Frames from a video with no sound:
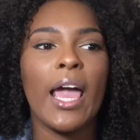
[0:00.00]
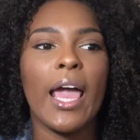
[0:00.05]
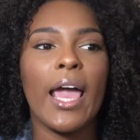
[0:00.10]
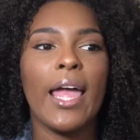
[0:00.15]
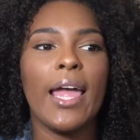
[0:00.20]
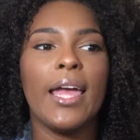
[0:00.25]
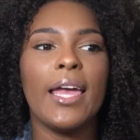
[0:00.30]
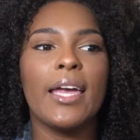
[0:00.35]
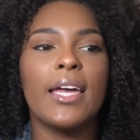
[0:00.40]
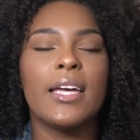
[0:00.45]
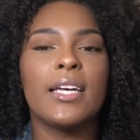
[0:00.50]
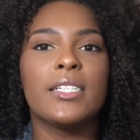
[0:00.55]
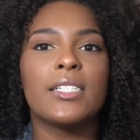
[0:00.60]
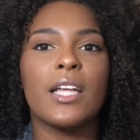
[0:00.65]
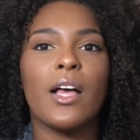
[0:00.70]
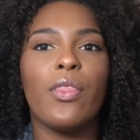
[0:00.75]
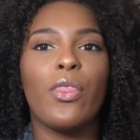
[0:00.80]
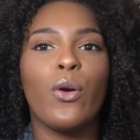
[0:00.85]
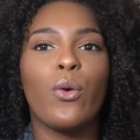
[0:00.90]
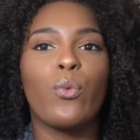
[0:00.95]

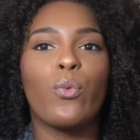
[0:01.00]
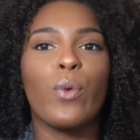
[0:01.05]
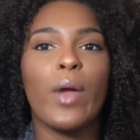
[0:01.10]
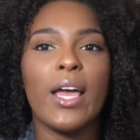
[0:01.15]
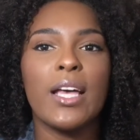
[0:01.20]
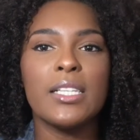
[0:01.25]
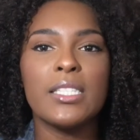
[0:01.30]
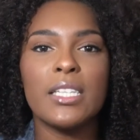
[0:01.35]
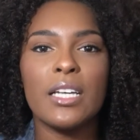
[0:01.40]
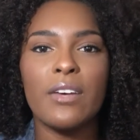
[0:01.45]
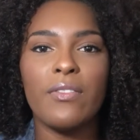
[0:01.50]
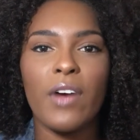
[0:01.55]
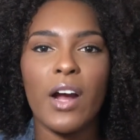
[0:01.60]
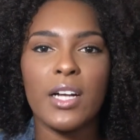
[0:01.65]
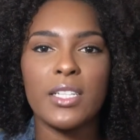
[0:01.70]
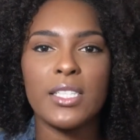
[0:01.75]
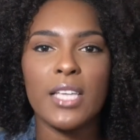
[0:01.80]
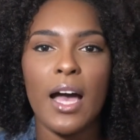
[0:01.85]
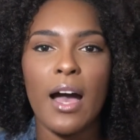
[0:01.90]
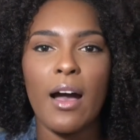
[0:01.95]
and the rest of
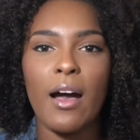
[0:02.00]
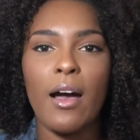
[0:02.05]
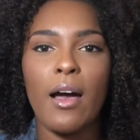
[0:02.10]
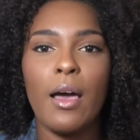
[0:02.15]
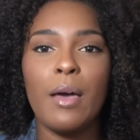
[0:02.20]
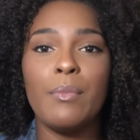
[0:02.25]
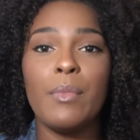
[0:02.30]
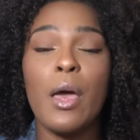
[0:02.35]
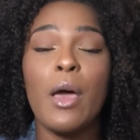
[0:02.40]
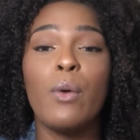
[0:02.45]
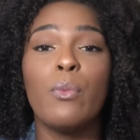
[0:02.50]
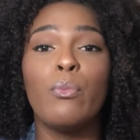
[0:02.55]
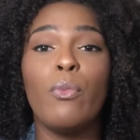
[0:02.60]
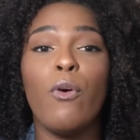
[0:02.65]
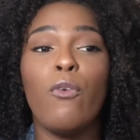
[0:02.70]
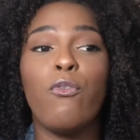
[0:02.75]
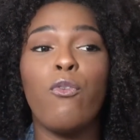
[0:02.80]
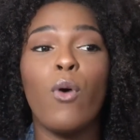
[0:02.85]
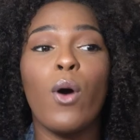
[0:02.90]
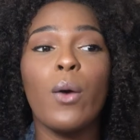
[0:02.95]
our time
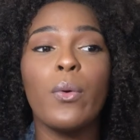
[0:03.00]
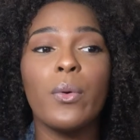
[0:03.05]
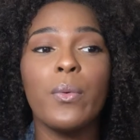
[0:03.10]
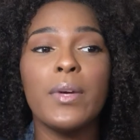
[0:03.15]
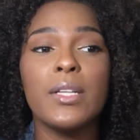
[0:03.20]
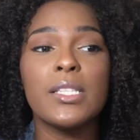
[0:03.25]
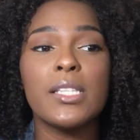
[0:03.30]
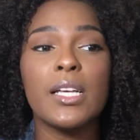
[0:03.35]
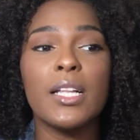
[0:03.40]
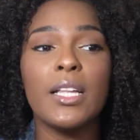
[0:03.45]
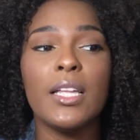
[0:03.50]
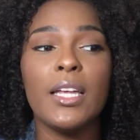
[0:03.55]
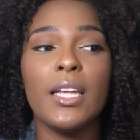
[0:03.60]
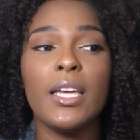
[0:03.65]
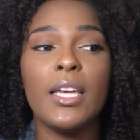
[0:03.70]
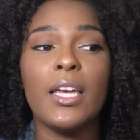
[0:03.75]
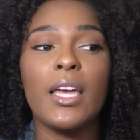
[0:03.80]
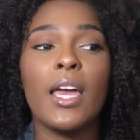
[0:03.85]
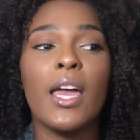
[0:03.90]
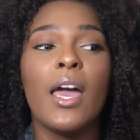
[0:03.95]
before we went to
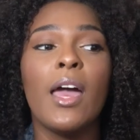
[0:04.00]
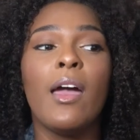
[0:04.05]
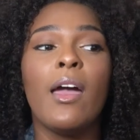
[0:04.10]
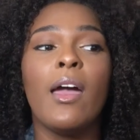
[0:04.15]
clinic